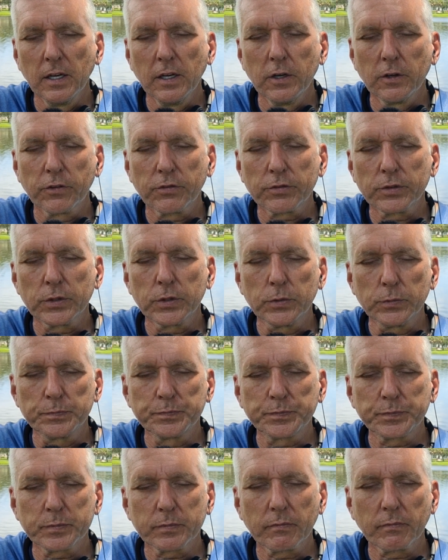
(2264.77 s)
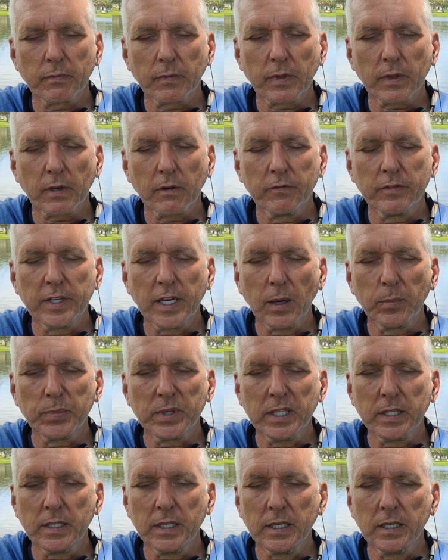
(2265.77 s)
through
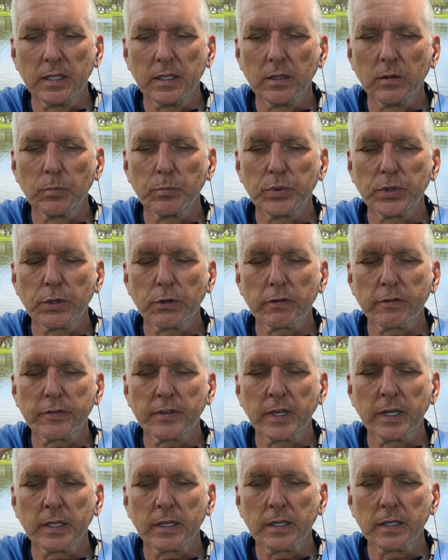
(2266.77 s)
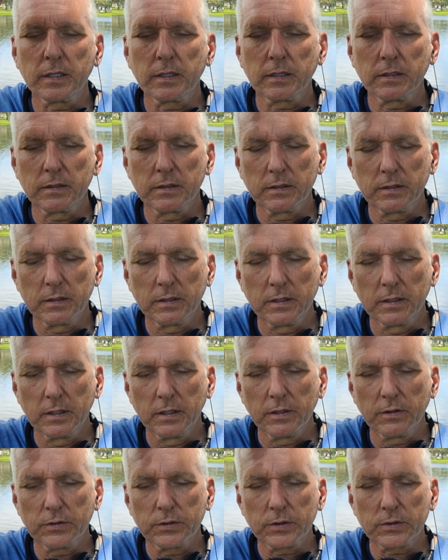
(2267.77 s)
Vyapini, purifying it,
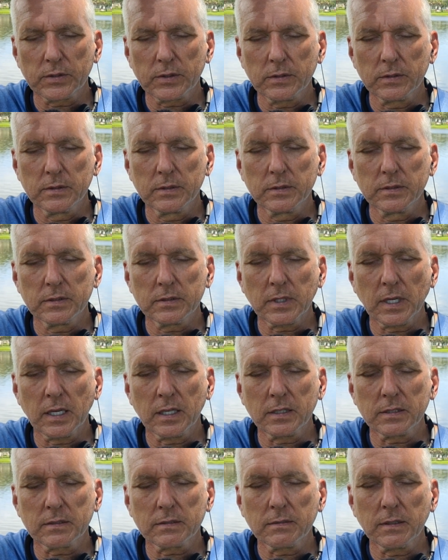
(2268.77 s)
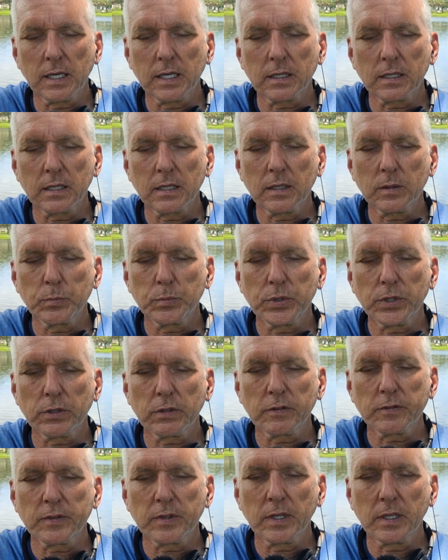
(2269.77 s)
through Sahasrara,
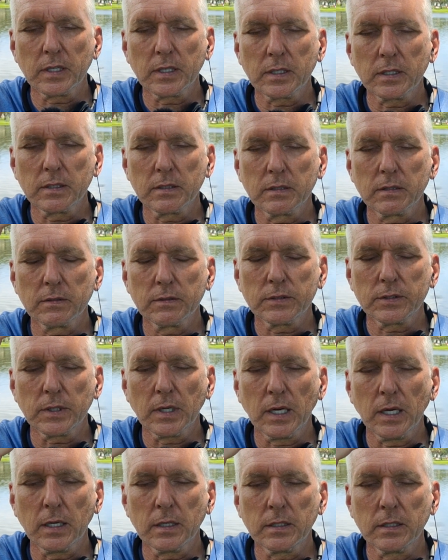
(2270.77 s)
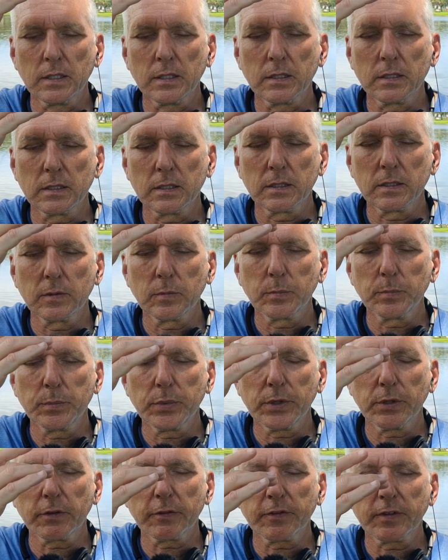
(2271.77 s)
purifying it, through Ajna,
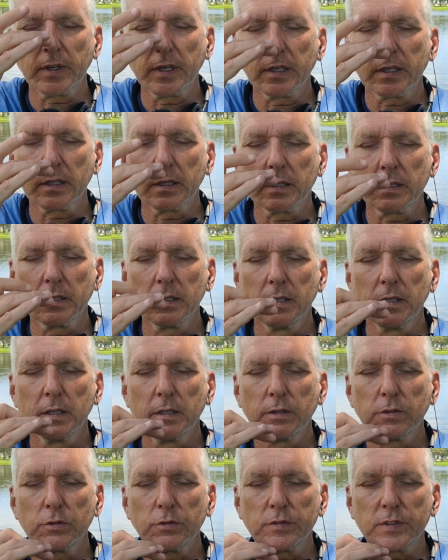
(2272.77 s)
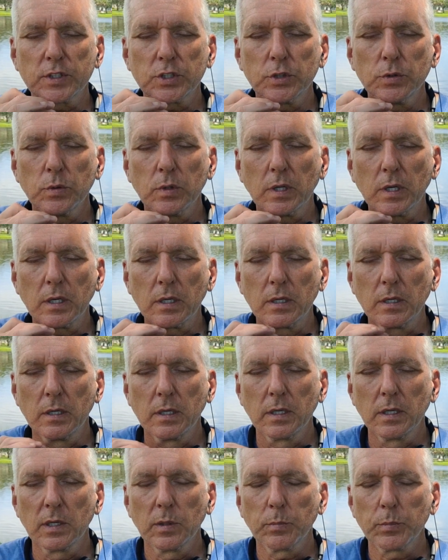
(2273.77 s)
purifying it, through Vishuddha,
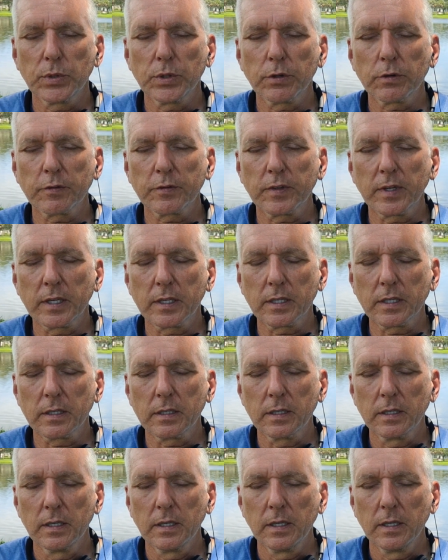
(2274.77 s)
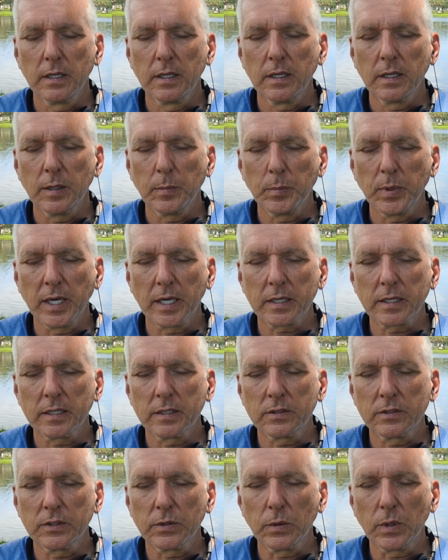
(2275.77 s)
purifying it, and back
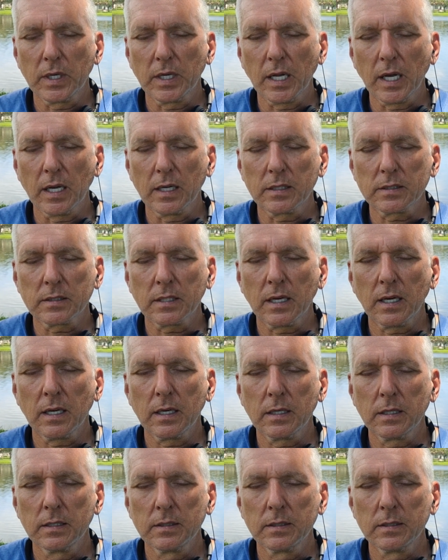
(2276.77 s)
into Anahata,